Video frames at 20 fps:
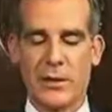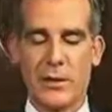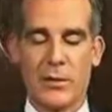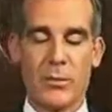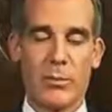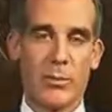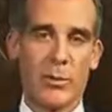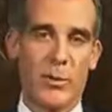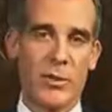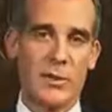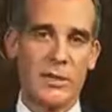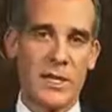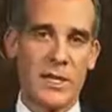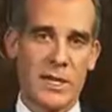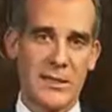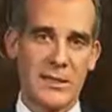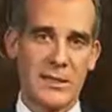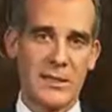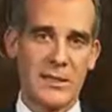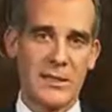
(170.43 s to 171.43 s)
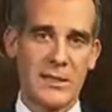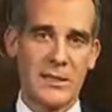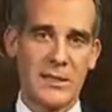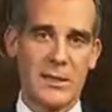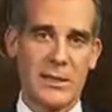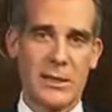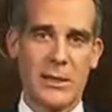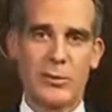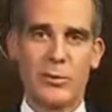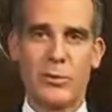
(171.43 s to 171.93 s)
More tests
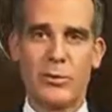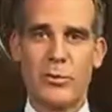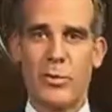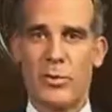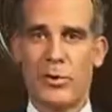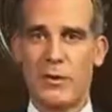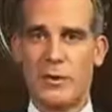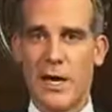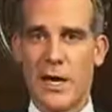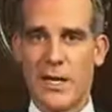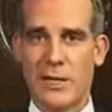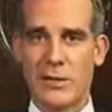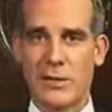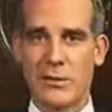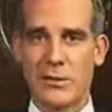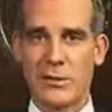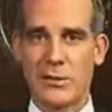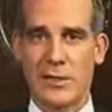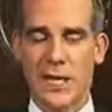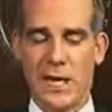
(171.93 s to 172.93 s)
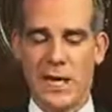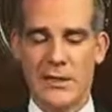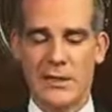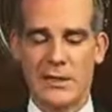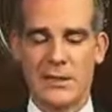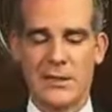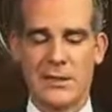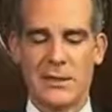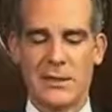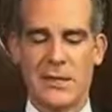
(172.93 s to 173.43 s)
equal more diagnosed
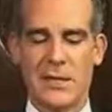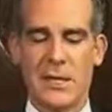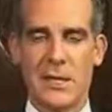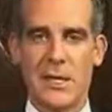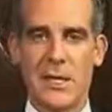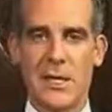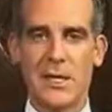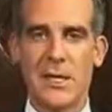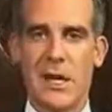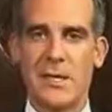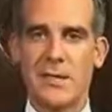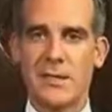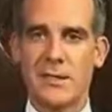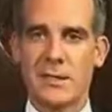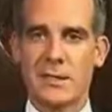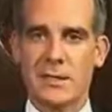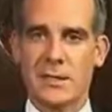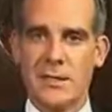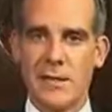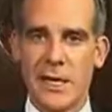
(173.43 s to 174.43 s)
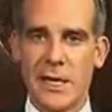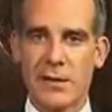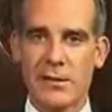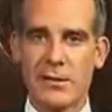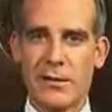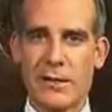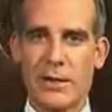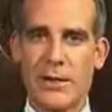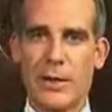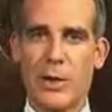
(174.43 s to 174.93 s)
cases, not
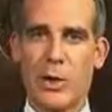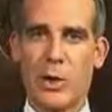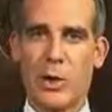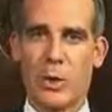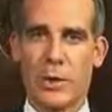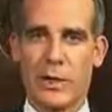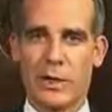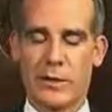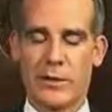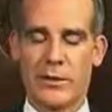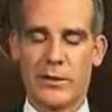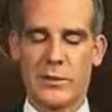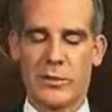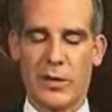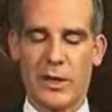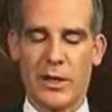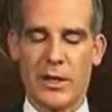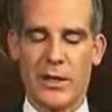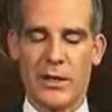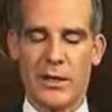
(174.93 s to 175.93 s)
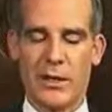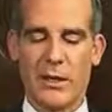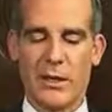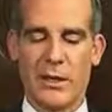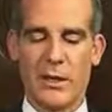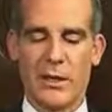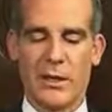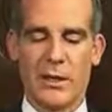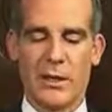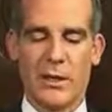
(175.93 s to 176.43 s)
necessarily quicker spread.
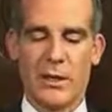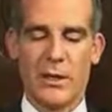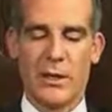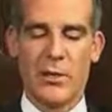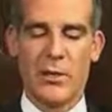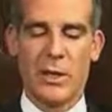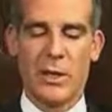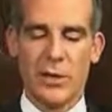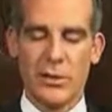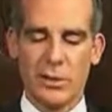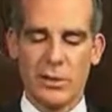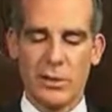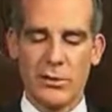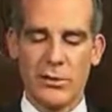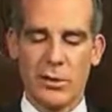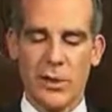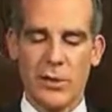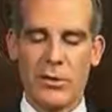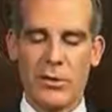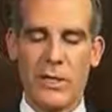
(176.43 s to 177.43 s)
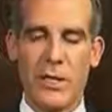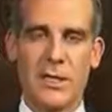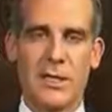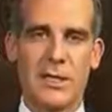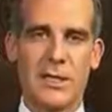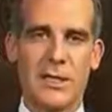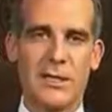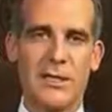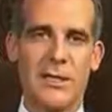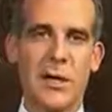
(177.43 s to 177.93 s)
We also know that
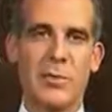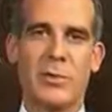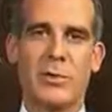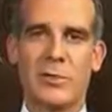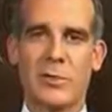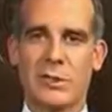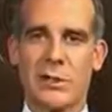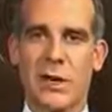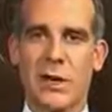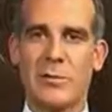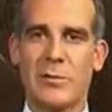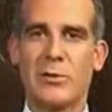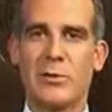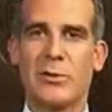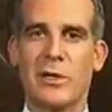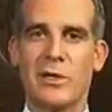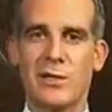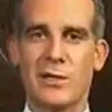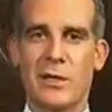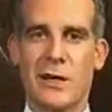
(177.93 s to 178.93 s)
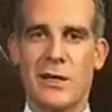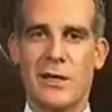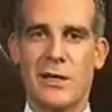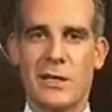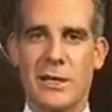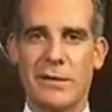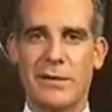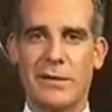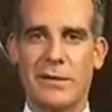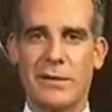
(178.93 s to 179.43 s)
these numbers come to us
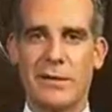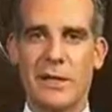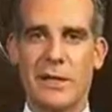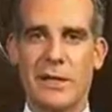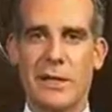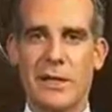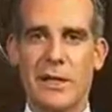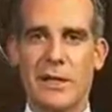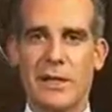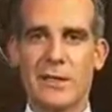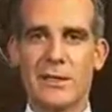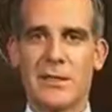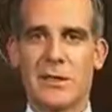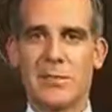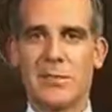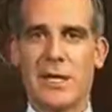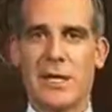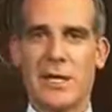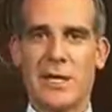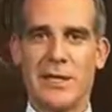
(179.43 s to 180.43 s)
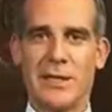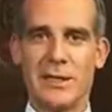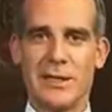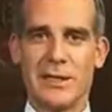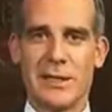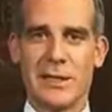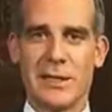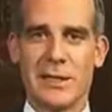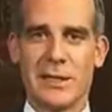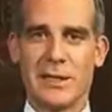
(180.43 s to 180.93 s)
unevenly. Some days,
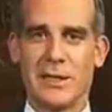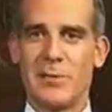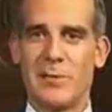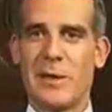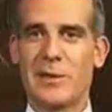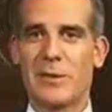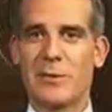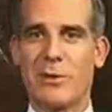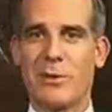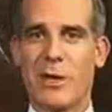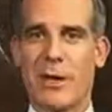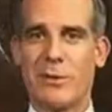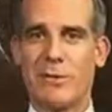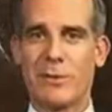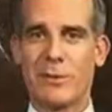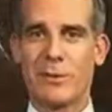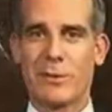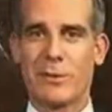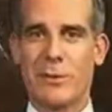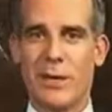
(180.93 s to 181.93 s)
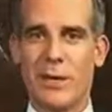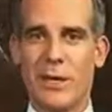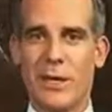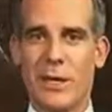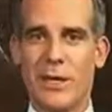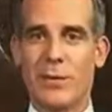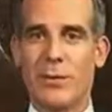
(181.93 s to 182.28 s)
especially right after the weekend